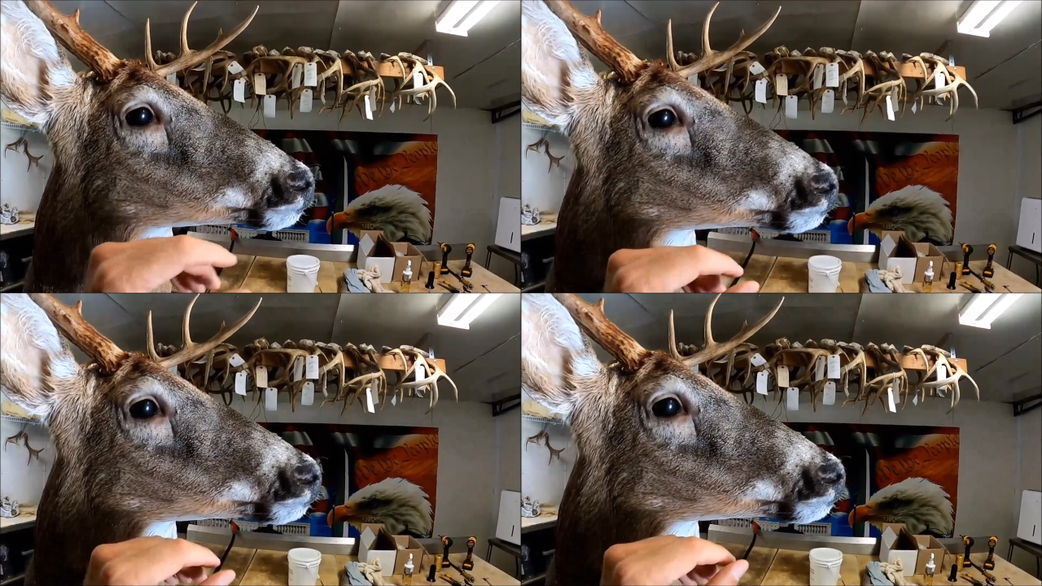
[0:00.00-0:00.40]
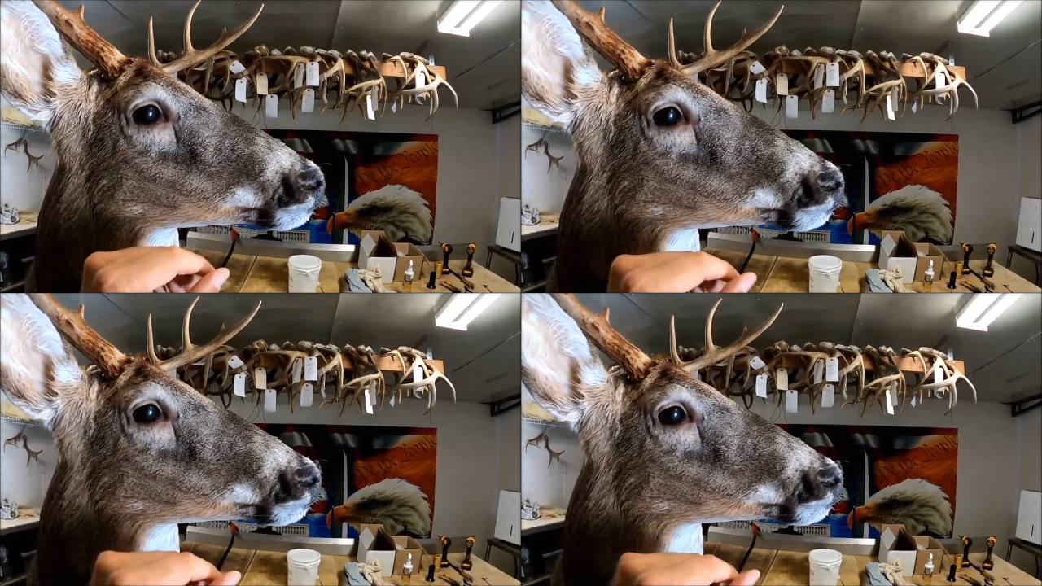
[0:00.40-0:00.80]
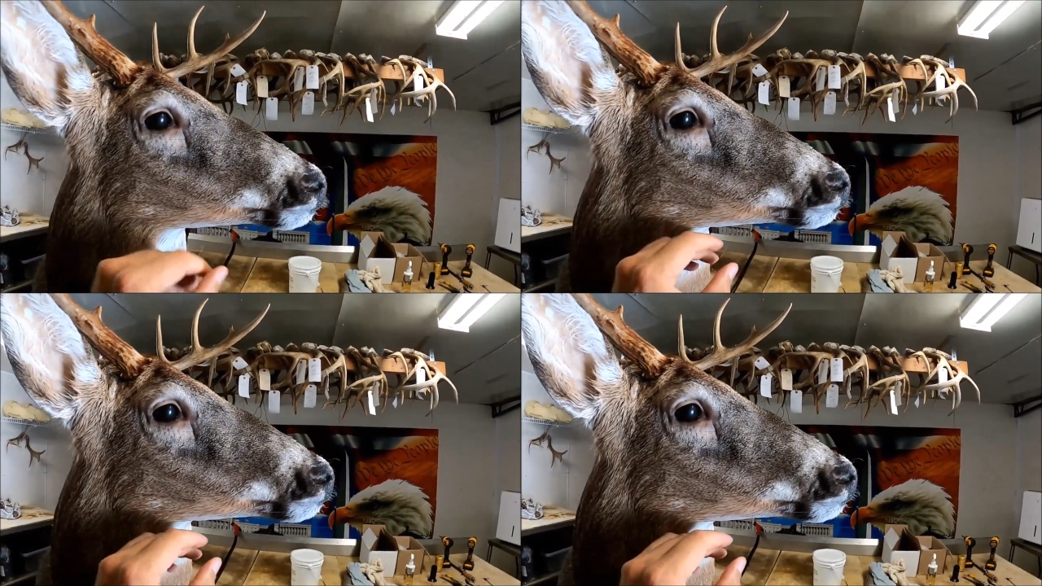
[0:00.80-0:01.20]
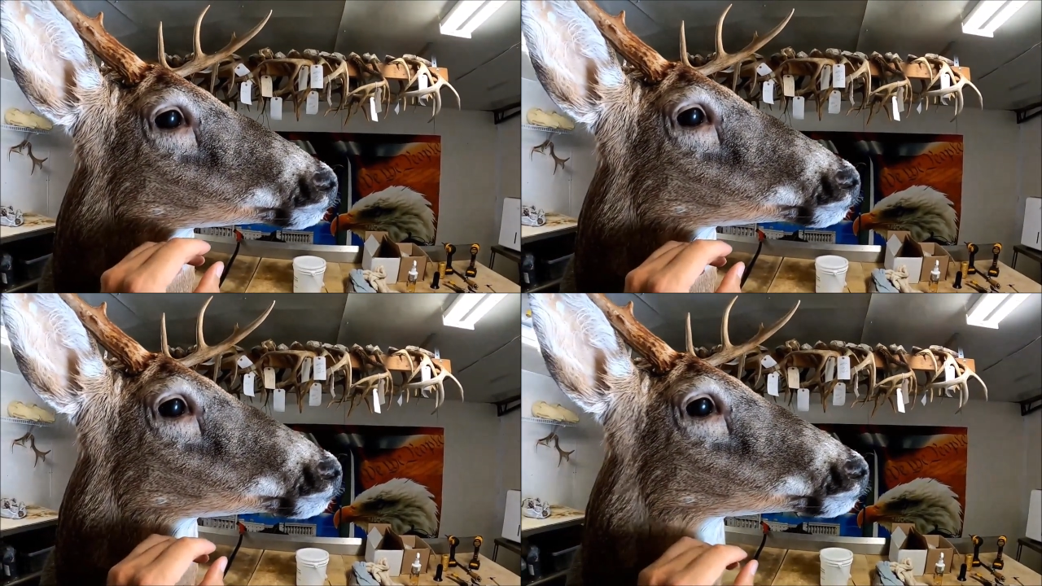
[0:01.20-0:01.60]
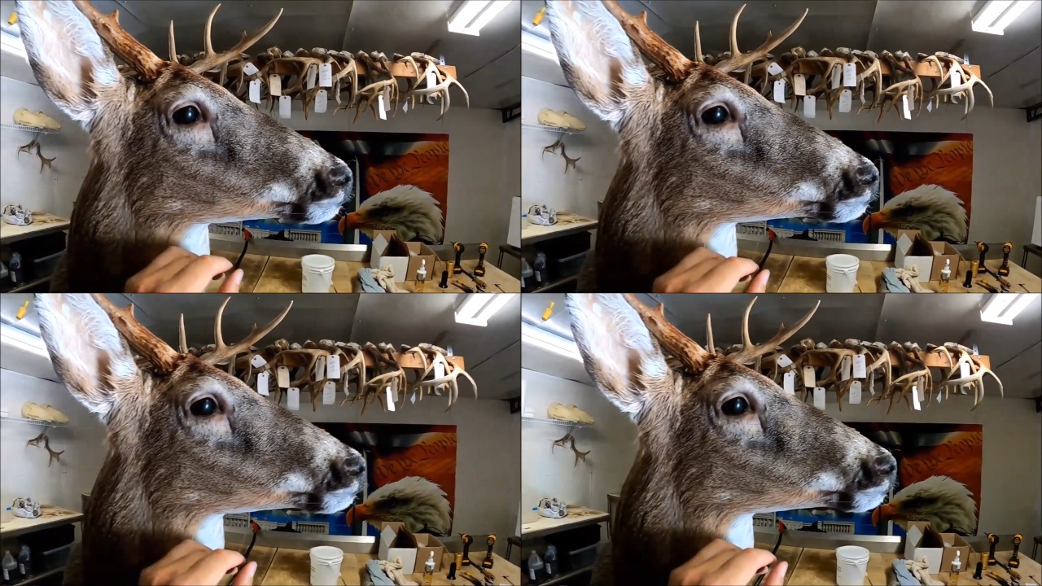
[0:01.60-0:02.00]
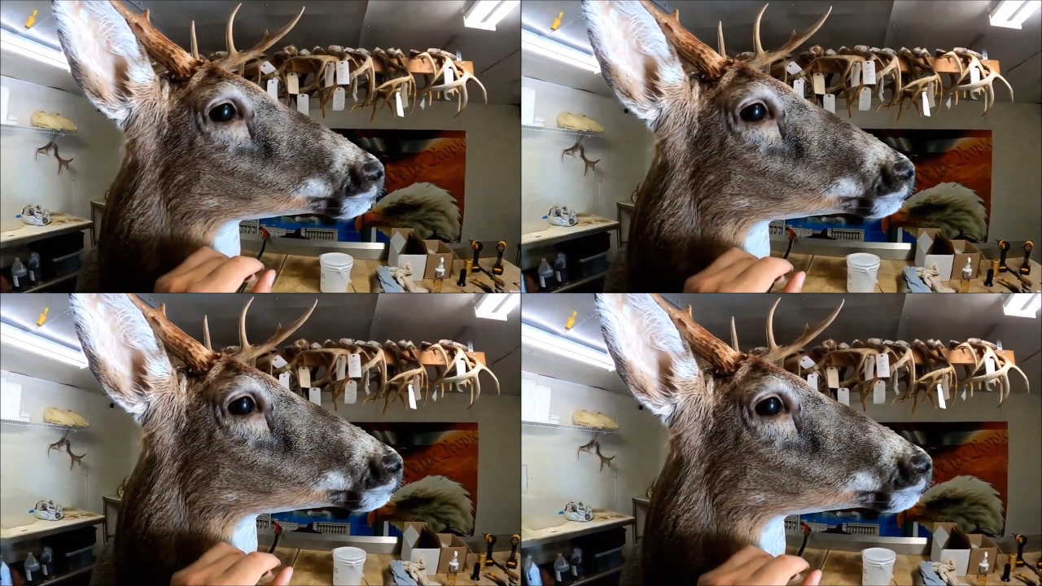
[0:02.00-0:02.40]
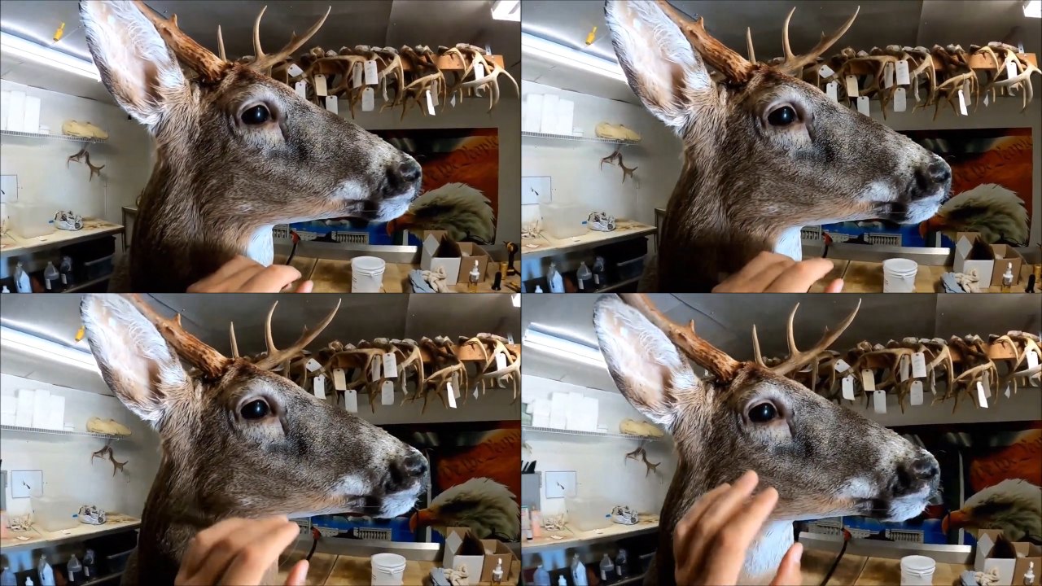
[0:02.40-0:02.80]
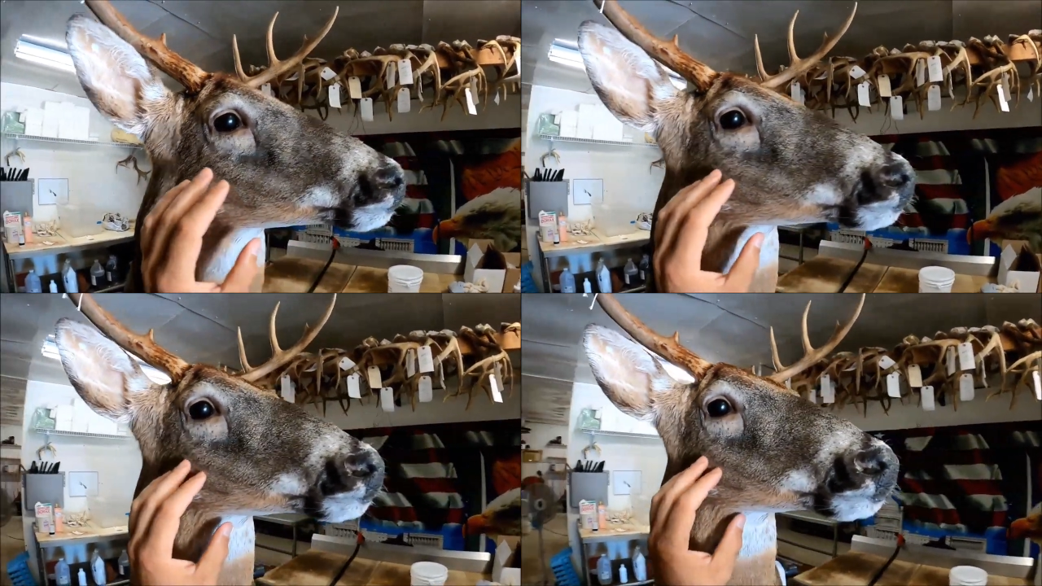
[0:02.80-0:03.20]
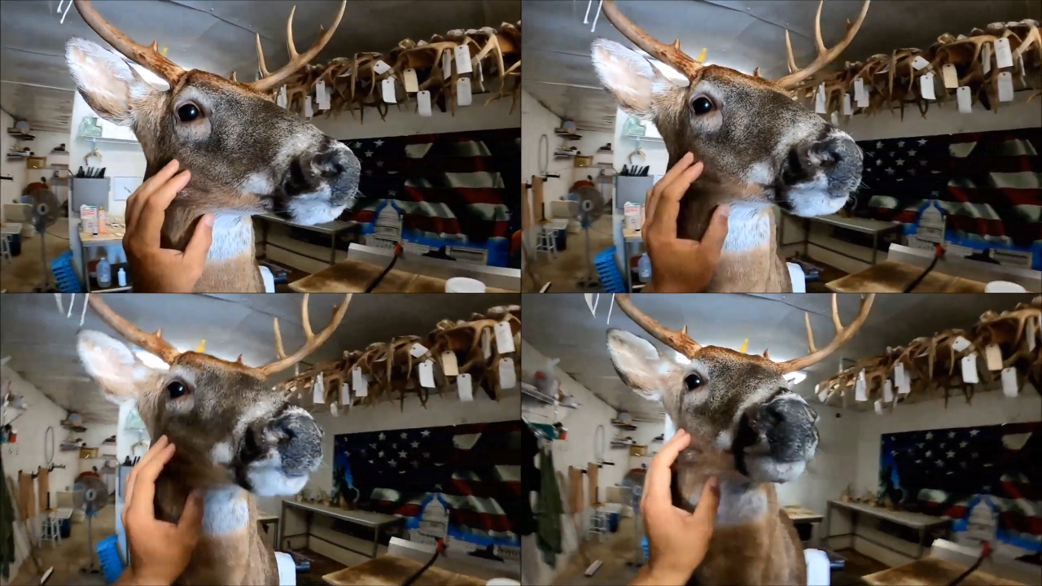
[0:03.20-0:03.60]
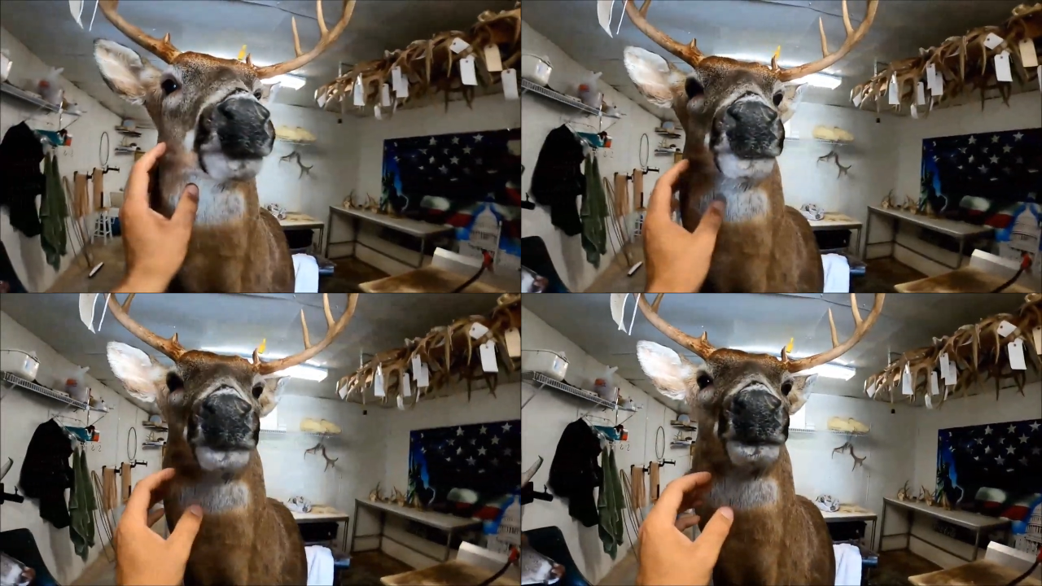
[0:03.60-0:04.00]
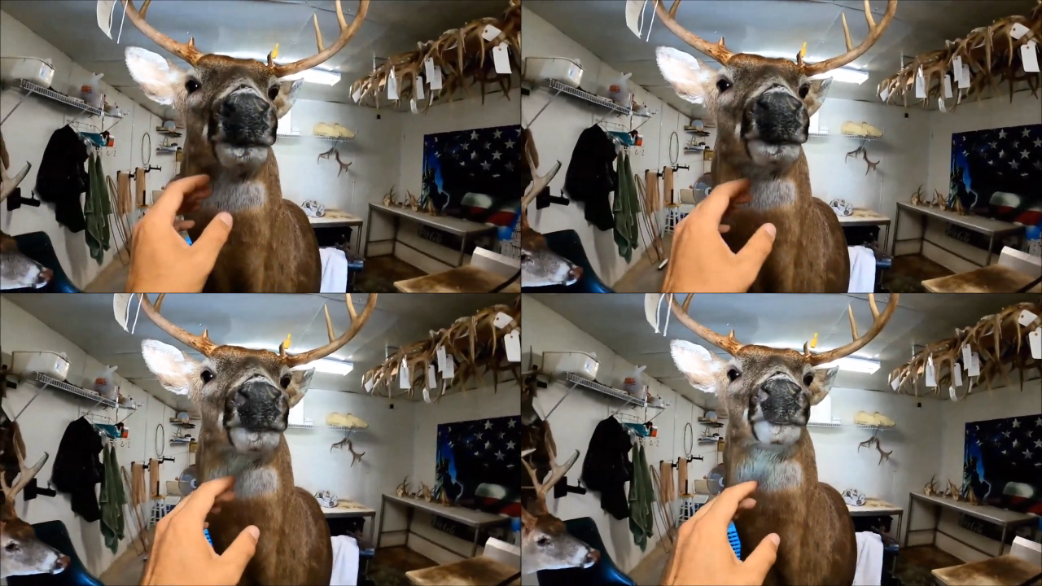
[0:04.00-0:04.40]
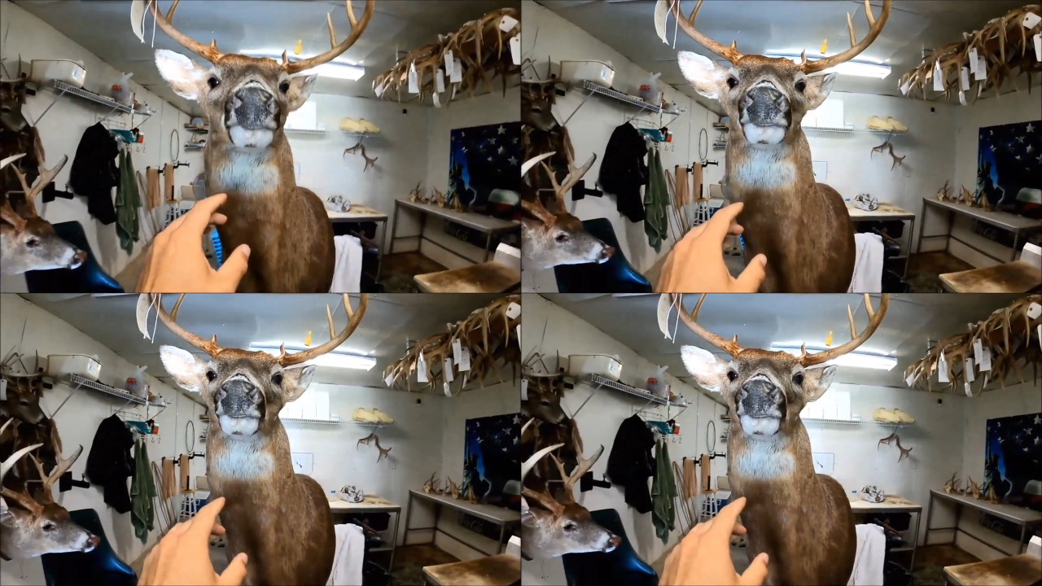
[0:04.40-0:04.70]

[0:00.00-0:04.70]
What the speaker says: Nobody's mouth can be seen.